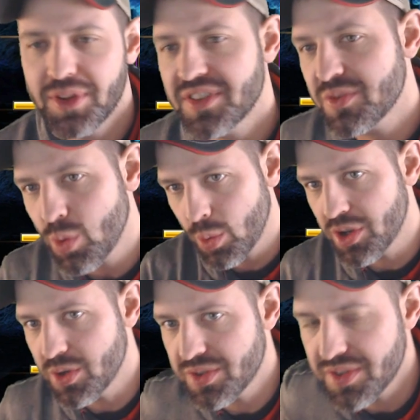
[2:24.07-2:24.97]
but this is what we're
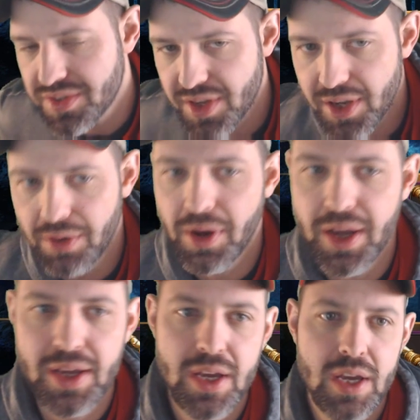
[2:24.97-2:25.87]
used to seeing,
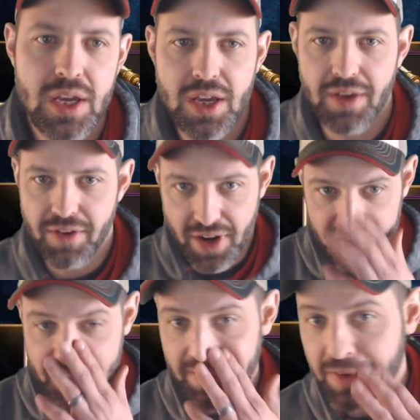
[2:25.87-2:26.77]
right? You have your
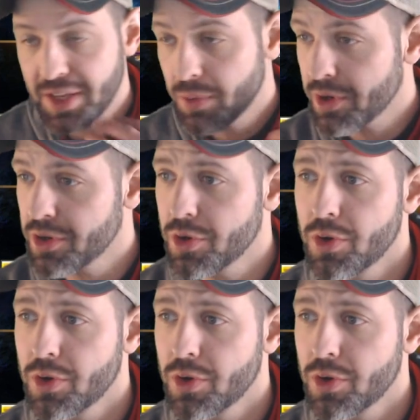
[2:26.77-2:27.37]
activity where you do